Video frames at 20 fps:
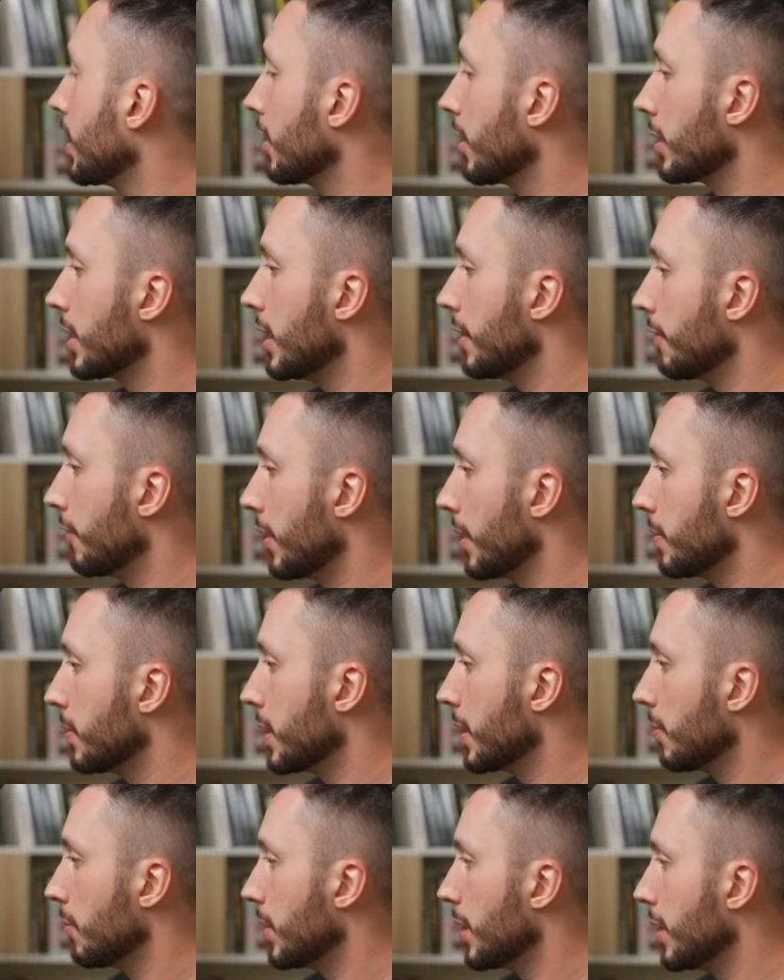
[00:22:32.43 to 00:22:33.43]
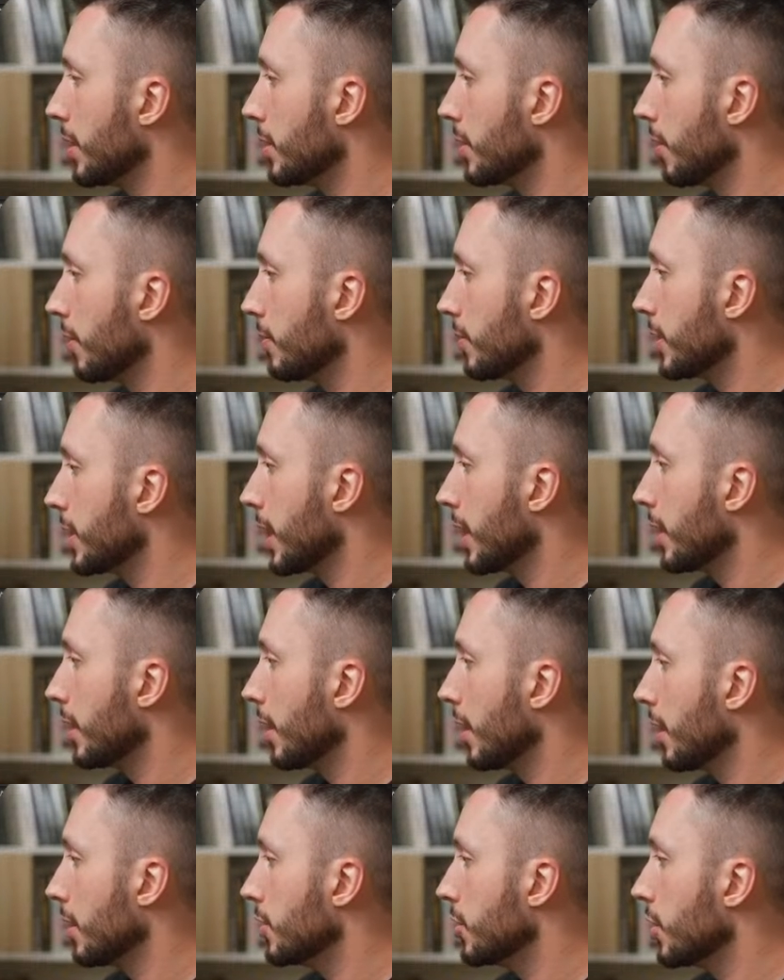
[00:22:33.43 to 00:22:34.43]
our keyframes that we don't set it
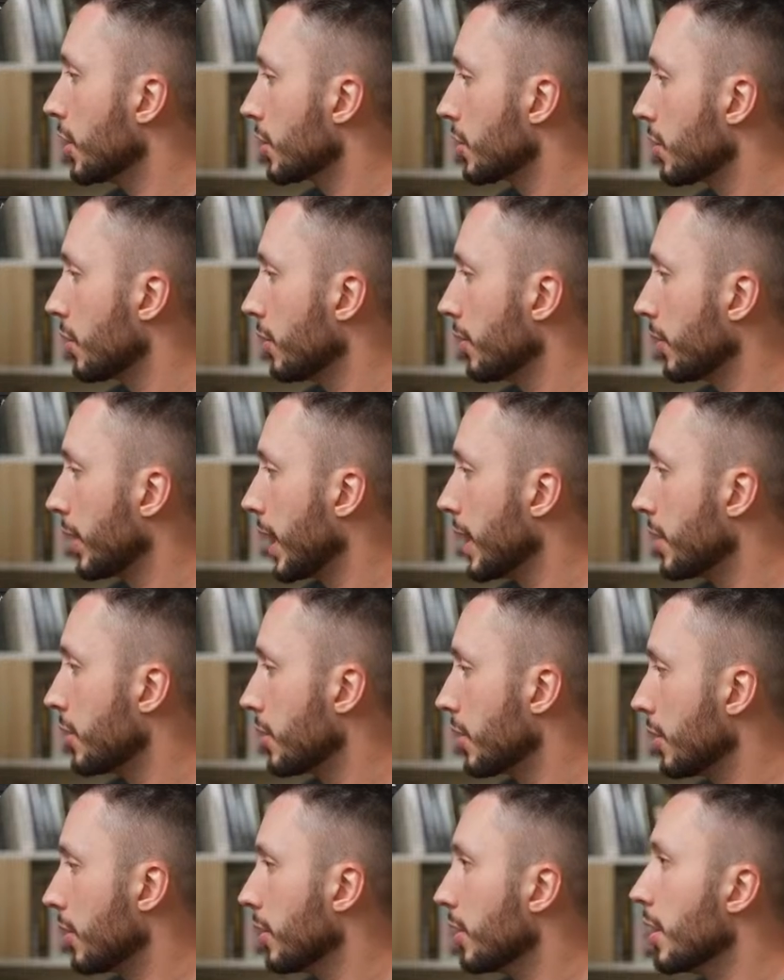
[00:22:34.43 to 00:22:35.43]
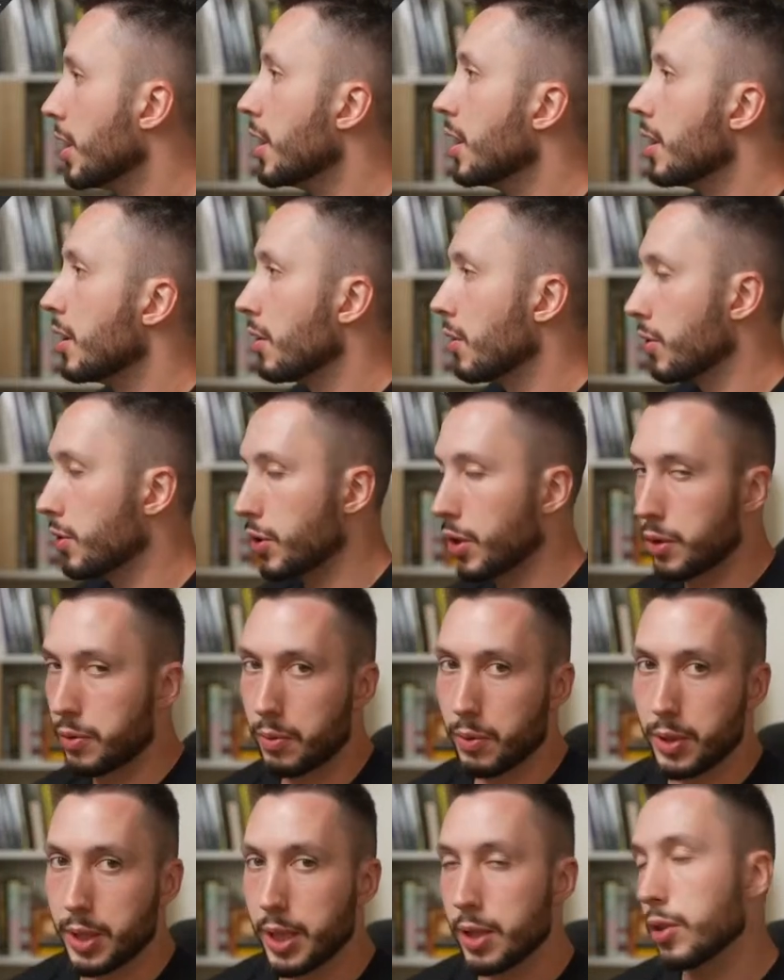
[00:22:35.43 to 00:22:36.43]
on just location or just
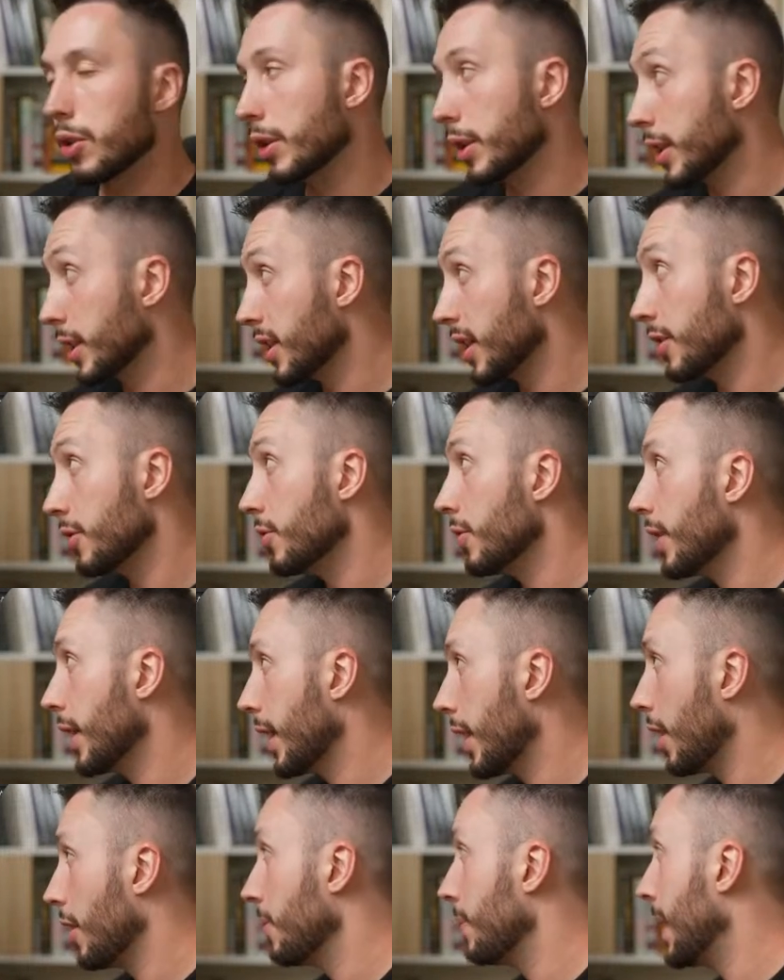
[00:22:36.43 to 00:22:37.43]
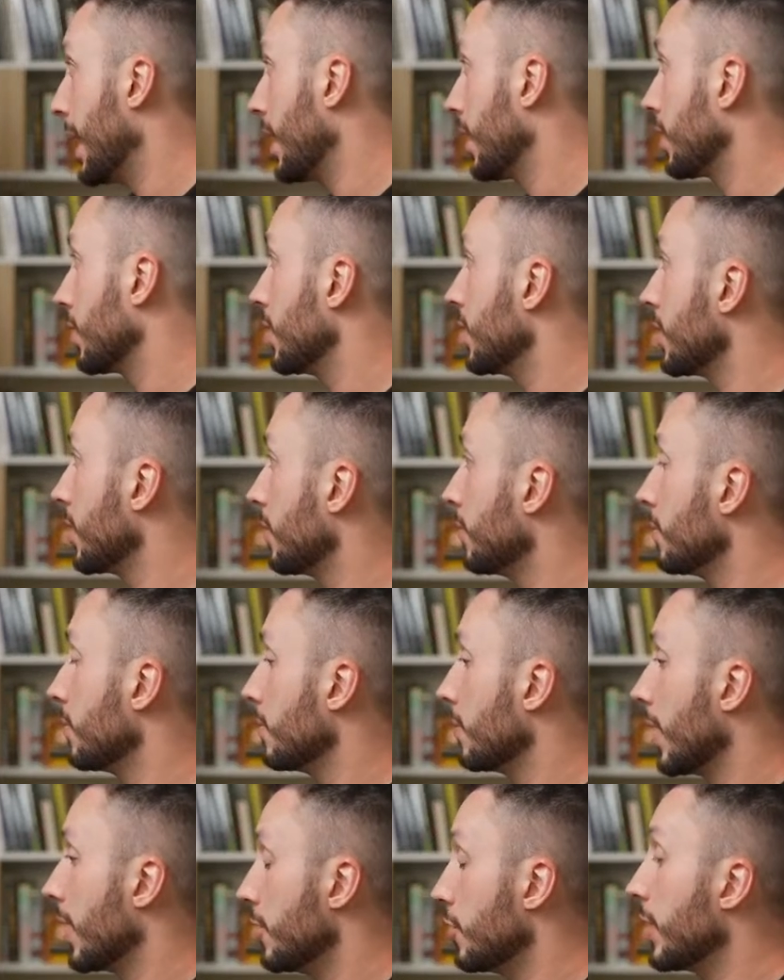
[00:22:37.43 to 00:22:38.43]
rotation, because I do that automatically.
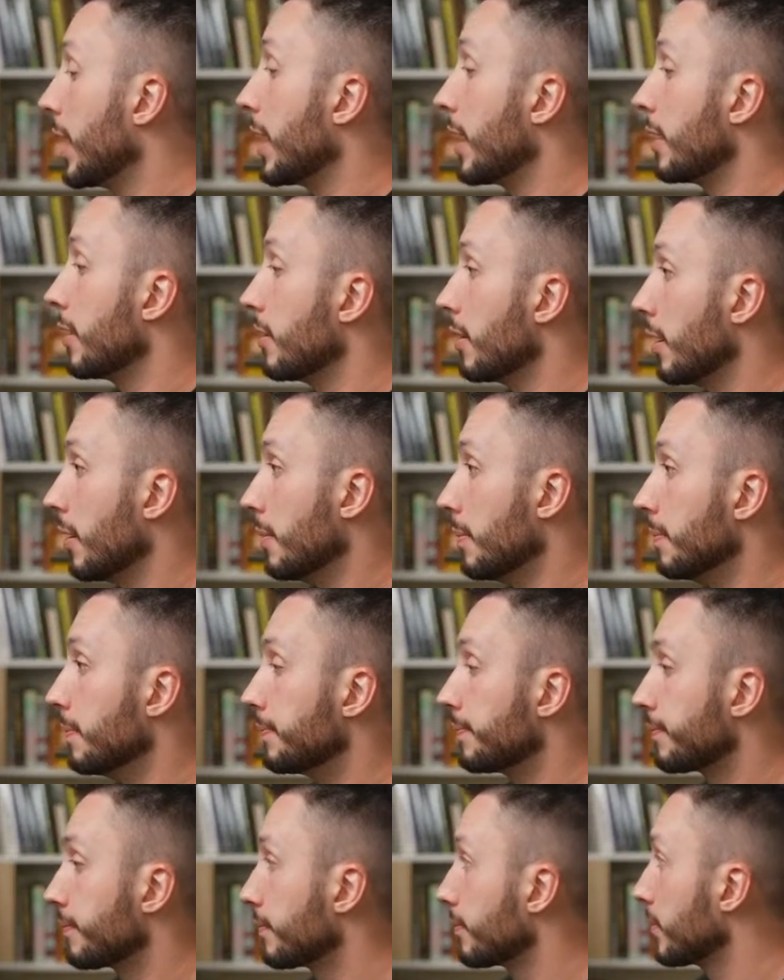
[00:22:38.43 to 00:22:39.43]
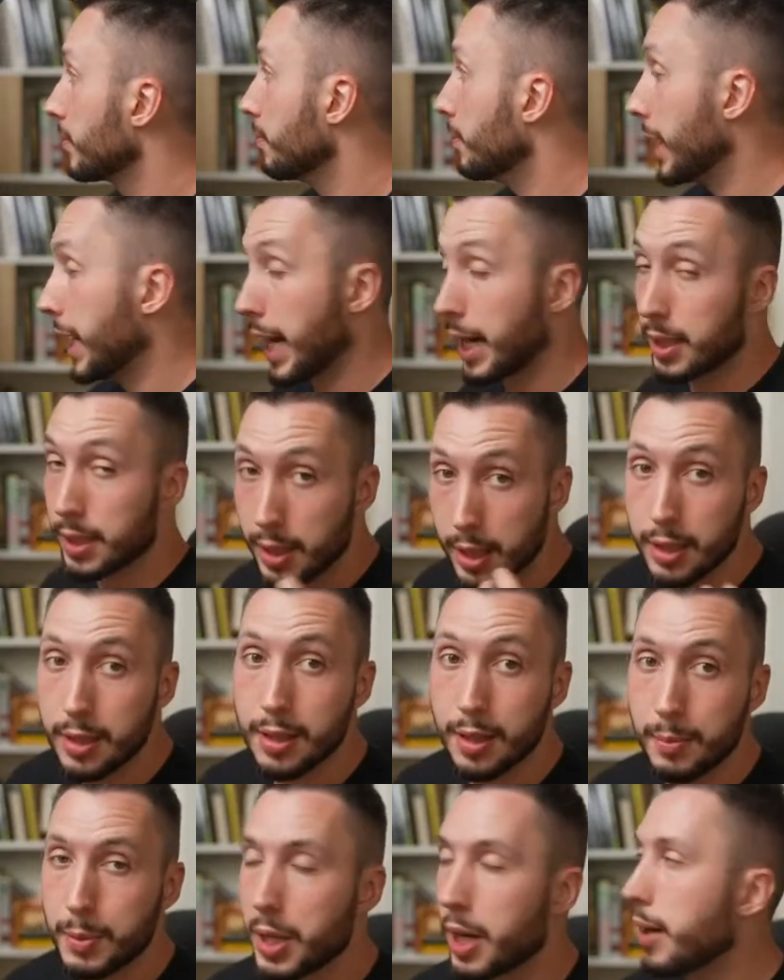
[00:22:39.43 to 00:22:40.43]
I do that by accident
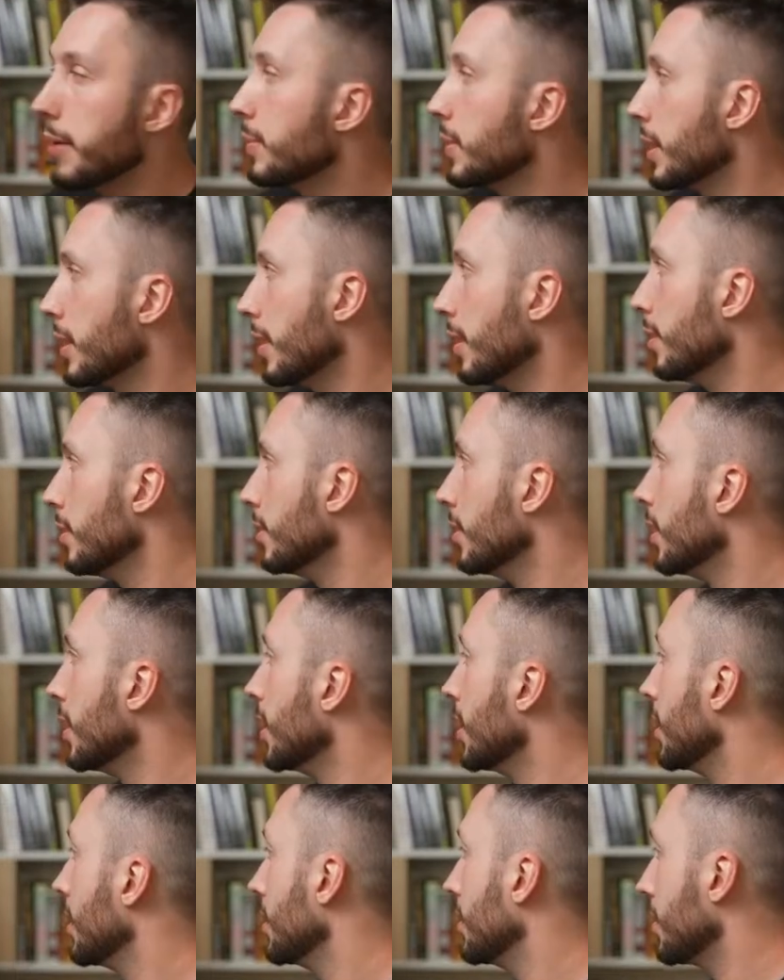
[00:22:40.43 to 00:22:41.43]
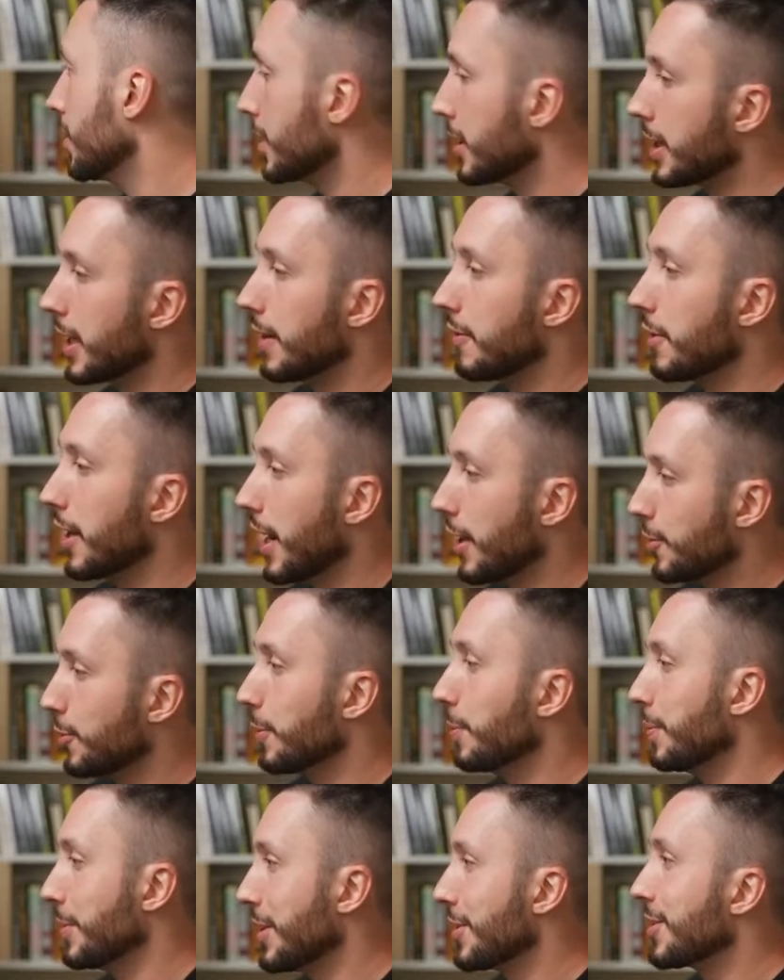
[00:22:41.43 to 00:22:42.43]
sometimes, and then it doesn't save the
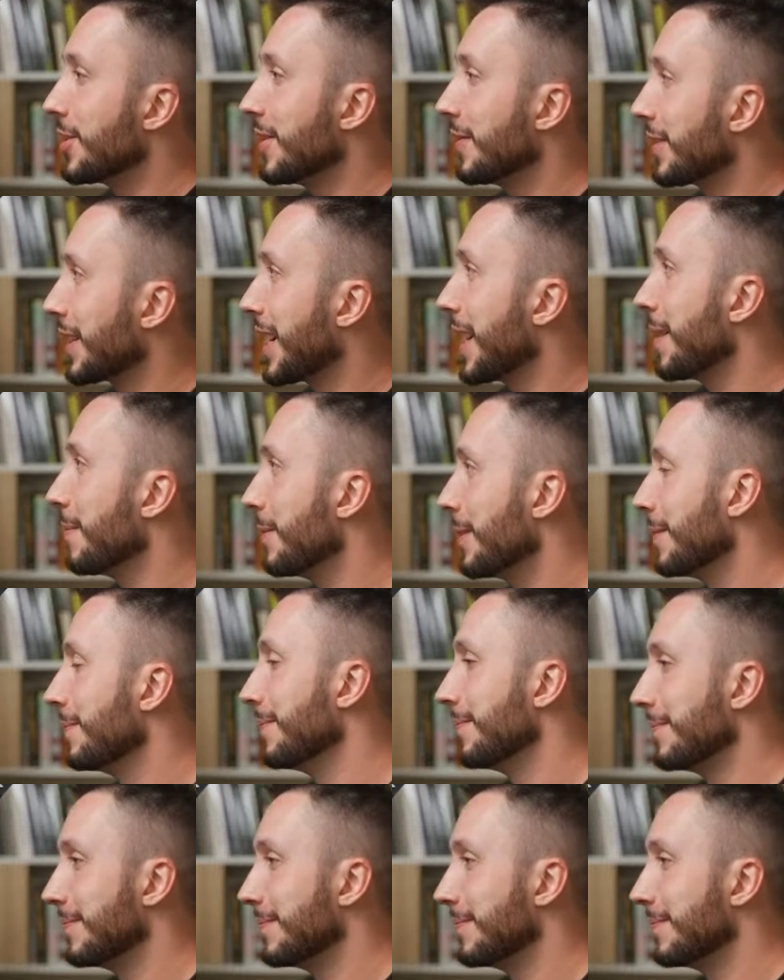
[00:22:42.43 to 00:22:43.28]
actual position of the camera.